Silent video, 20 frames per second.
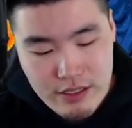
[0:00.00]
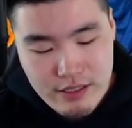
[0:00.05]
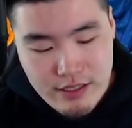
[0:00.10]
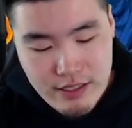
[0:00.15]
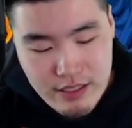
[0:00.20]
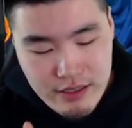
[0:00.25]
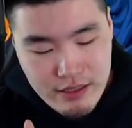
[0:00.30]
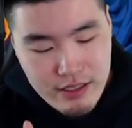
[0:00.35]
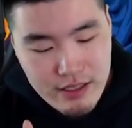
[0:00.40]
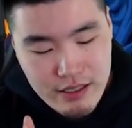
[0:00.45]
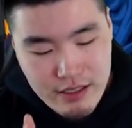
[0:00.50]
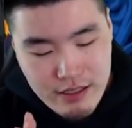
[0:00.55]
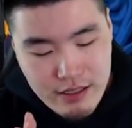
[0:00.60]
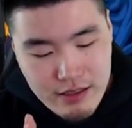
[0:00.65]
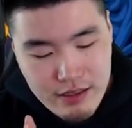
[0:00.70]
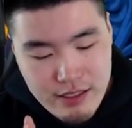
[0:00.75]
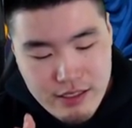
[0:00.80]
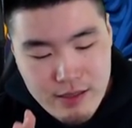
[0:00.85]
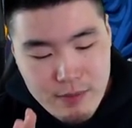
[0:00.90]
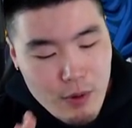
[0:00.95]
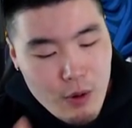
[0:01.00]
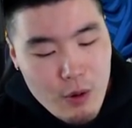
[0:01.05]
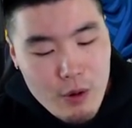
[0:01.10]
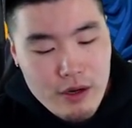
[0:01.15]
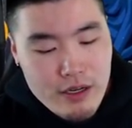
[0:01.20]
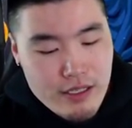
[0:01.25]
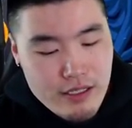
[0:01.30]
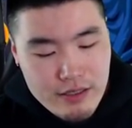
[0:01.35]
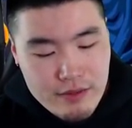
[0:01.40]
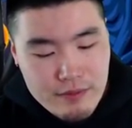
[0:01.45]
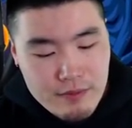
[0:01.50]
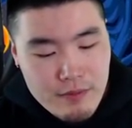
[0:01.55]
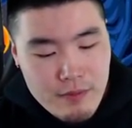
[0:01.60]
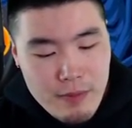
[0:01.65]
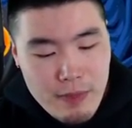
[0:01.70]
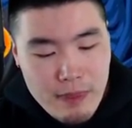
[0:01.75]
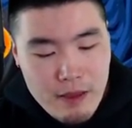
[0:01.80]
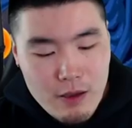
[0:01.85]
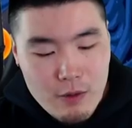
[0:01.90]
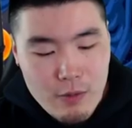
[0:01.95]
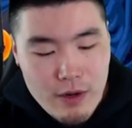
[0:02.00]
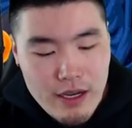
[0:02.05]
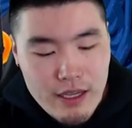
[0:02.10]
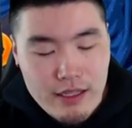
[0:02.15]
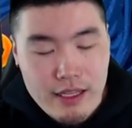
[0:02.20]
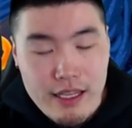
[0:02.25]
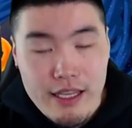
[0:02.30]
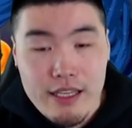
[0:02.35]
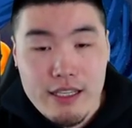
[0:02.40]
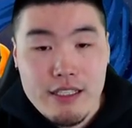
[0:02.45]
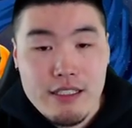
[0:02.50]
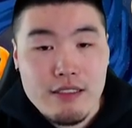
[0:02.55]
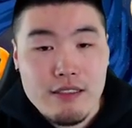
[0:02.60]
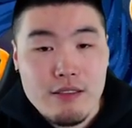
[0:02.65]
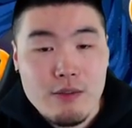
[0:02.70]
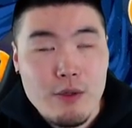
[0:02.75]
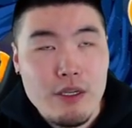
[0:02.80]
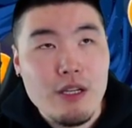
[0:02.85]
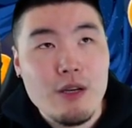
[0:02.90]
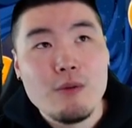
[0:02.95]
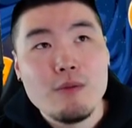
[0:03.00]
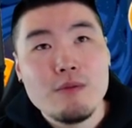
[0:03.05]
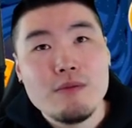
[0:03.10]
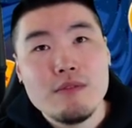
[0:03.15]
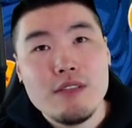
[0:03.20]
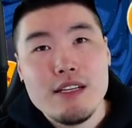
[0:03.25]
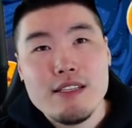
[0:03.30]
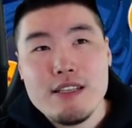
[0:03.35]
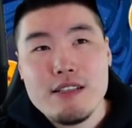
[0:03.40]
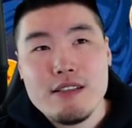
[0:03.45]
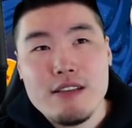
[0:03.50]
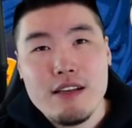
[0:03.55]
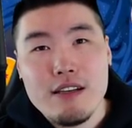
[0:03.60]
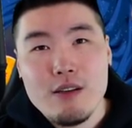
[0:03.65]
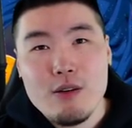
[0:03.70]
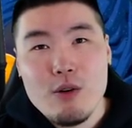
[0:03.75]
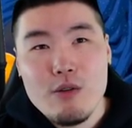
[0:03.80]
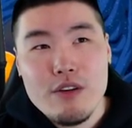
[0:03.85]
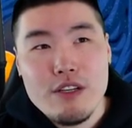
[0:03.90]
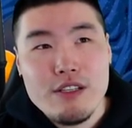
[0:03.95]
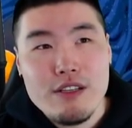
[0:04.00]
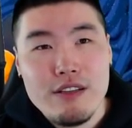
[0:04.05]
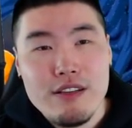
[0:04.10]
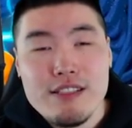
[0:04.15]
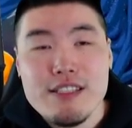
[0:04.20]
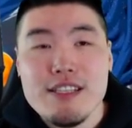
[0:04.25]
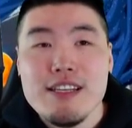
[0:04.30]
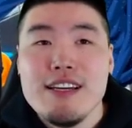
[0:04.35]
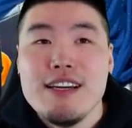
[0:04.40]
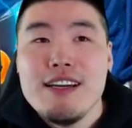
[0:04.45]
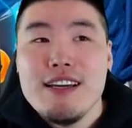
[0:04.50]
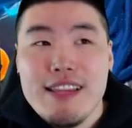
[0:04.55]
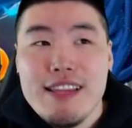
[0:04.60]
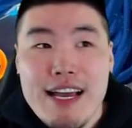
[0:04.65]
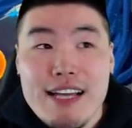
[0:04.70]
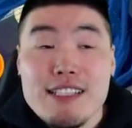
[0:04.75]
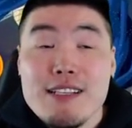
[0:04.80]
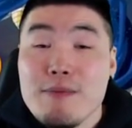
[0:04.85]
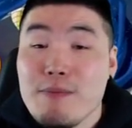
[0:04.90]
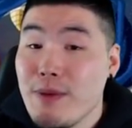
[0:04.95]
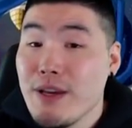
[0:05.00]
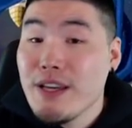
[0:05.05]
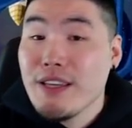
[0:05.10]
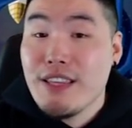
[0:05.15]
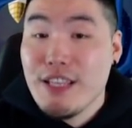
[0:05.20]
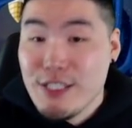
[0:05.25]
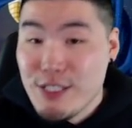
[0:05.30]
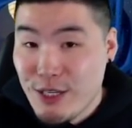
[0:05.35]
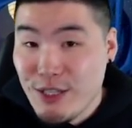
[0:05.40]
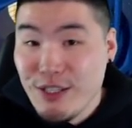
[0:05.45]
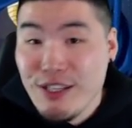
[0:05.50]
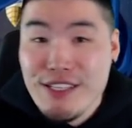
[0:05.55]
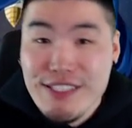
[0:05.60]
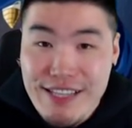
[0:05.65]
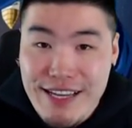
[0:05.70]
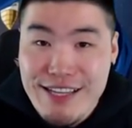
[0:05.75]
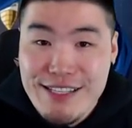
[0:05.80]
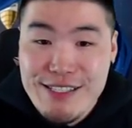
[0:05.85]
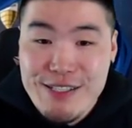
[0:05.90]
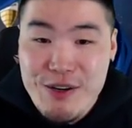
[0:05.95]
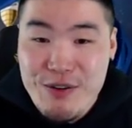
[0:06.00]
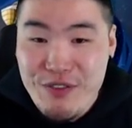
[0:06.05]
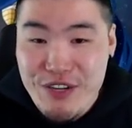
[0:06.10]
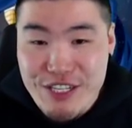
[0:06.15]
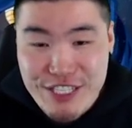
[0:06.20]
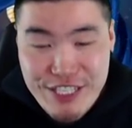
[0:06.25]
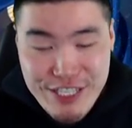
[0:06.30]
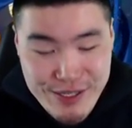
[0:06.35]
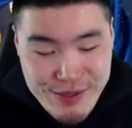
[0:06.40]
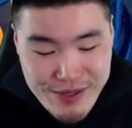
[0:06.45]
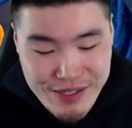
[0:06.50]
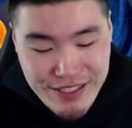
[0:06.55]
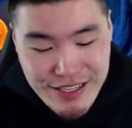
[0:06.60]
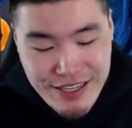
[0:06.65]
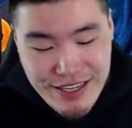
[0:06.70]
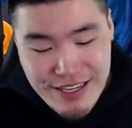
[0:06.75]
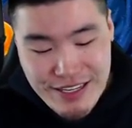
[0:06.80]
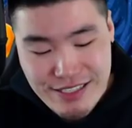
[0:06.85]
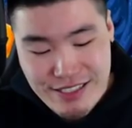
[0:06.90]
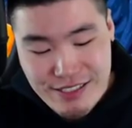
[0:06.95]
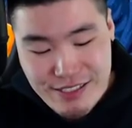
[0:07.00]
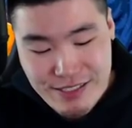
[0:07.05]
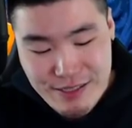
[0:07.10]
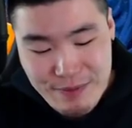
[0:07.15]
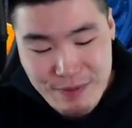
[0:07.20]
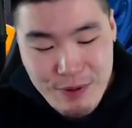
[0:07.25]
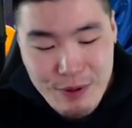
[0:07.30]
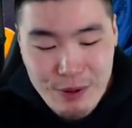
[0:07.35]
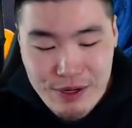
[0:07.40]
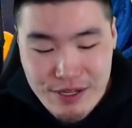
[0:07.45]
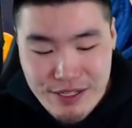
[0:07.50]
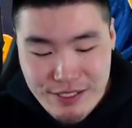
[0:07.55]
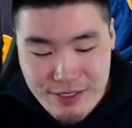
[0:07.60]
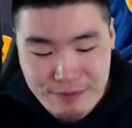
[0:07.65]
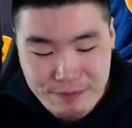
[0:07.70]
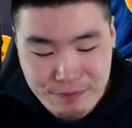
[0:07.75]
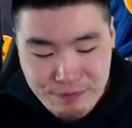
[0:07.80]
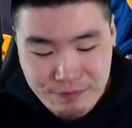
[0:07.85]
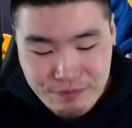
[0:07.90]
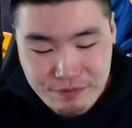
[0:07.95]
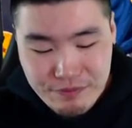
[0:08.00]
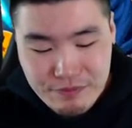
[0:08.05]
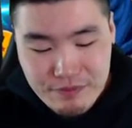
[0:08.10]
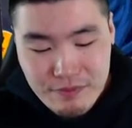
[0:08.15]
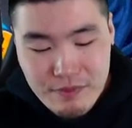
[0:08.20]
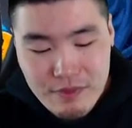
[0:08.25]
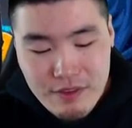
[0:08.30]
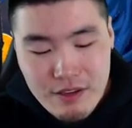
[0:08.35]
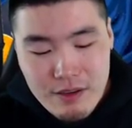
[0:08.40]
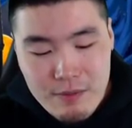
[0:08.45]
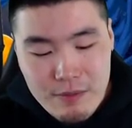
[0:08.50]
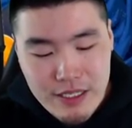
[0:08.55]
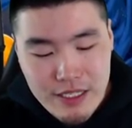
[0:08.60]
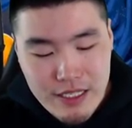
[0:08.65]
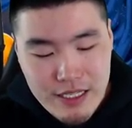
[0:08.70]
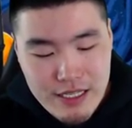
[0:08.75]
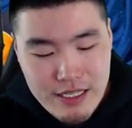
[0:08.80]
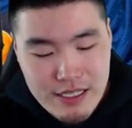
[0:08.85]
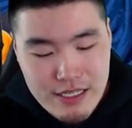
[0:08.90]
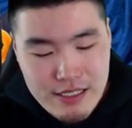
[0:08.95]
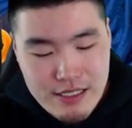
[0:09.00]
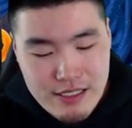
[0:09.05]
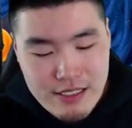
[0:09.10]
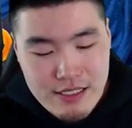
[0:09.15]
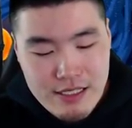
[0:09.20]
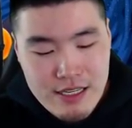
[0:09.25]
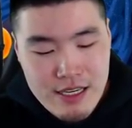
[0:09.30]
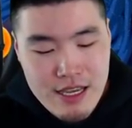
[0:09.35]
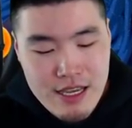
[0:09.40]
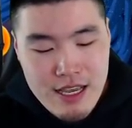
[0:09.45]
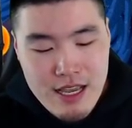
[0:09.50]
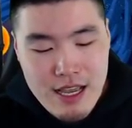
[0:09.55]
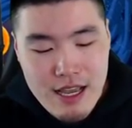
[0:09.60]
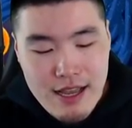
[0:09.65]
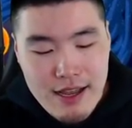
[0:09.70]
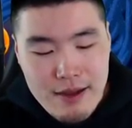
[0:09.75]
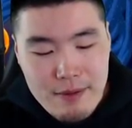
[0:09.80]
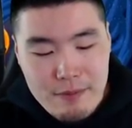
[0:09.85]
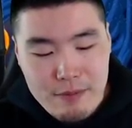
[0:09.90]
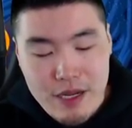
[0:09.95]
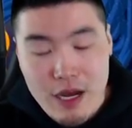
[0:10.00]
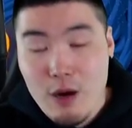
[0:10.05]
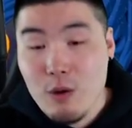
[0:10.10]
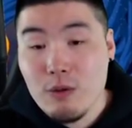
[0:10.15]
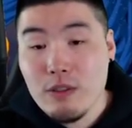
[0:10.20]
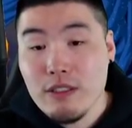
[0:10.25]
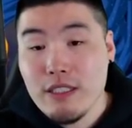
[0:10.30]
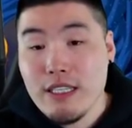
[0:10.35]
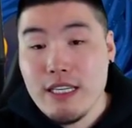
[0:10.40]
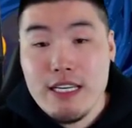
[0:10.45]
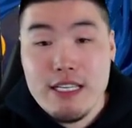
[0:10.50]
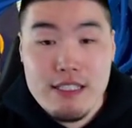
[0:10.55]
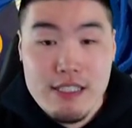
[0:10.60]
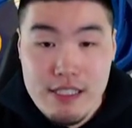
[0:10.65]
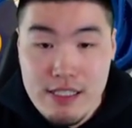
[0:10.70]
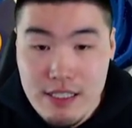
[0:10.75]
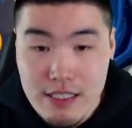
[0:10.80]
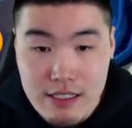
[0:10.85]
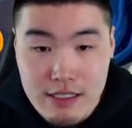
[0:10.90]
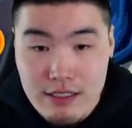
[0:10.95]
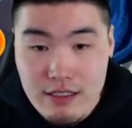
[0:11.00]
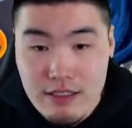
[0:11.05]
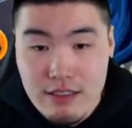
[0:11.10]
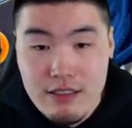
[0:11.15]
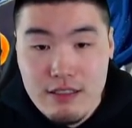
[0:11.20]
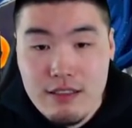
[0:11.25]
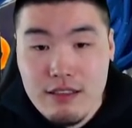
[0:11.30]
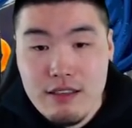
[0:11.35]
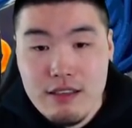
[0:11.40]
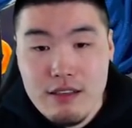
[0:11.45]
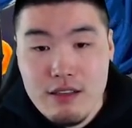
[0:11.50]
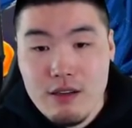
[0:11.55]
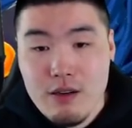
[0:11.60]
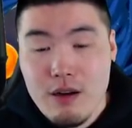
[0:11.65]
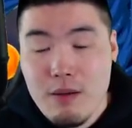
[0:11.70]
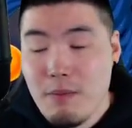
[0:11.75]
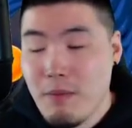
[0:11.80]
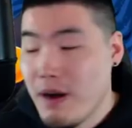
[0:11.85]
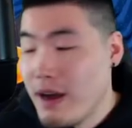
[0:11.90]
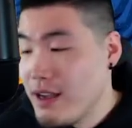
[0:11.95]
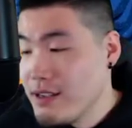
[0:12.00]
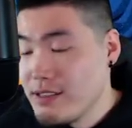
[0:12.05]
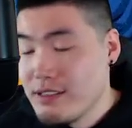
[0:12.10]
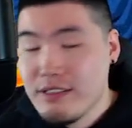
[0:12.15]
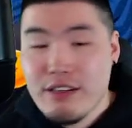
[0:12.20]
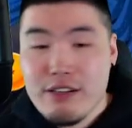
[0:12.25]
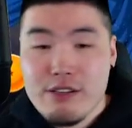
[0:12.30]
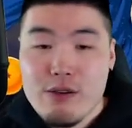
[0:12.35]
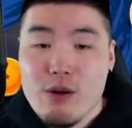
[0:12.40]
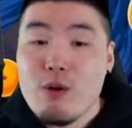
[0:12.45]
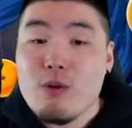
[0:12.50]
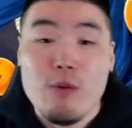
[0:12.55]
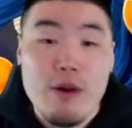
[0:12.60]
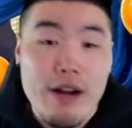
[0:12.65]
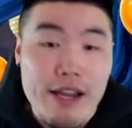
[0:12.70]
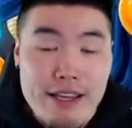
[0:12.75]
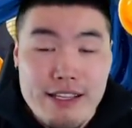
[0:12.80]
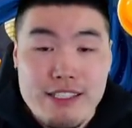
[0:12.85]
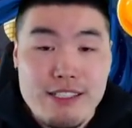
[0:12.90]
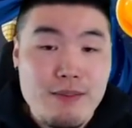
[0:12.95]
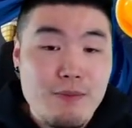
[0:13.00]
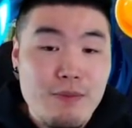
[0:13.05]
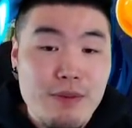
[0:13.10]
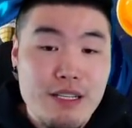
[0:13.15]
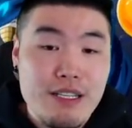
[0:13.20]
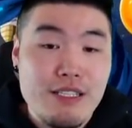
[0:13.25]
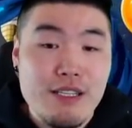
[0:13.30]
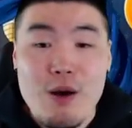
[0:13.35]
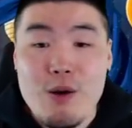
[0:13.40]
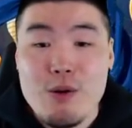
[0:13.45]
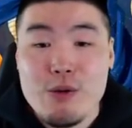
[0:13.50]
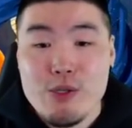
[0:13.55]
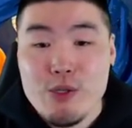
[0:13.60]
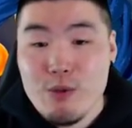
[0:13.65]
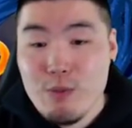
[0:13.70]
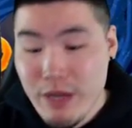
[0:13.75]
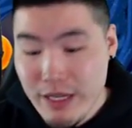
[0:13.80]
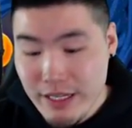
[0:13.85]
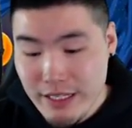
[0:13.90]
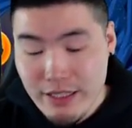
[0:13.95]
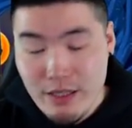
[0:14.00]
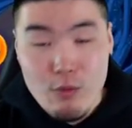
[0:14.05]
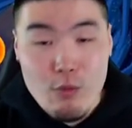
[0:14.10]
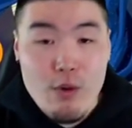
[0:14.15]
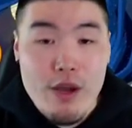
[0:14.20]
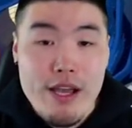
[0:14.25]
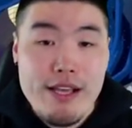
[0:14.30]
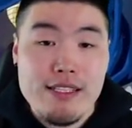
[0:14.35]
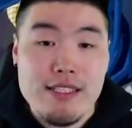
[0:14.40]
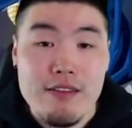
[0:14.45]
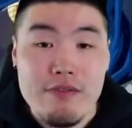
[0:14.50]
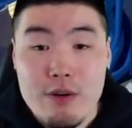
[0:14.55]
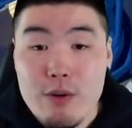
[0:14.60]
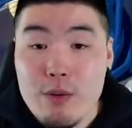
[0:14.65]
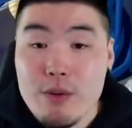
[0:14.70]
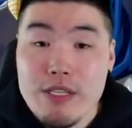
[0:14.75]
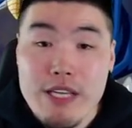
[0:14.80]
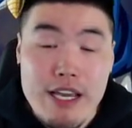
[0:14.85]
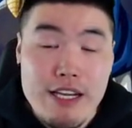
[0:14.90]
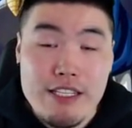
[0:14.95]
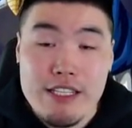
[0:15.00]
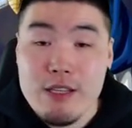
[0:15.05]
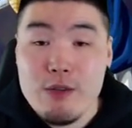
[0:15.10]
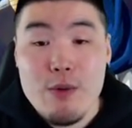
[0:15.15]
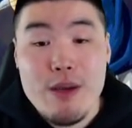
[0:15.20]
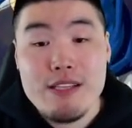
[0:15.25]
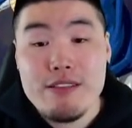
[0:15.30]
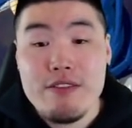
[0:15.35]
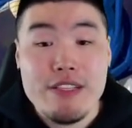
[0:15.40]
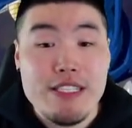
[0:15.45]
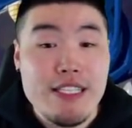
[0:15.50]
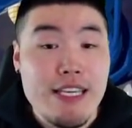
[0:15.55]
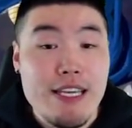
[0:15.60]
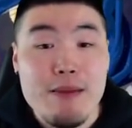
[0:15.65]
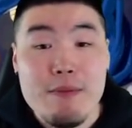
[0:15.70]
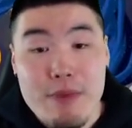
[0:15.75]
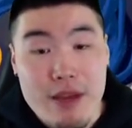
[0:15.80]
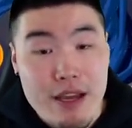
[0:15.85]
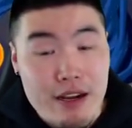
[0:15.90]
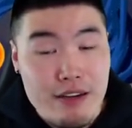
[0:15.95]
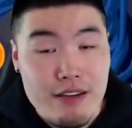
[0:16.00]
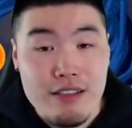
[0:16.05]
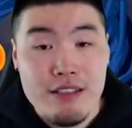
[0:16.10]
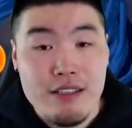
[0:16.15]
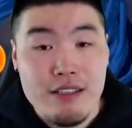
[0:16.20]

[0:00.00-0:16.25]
The the the support, right? Like, but no, did I say like, over Turles? That's the big thing Turles has over Jiren is the support, because um, not only is he you know a monster in his own right, but he's also making the rest of the rotation, the rest of the team better.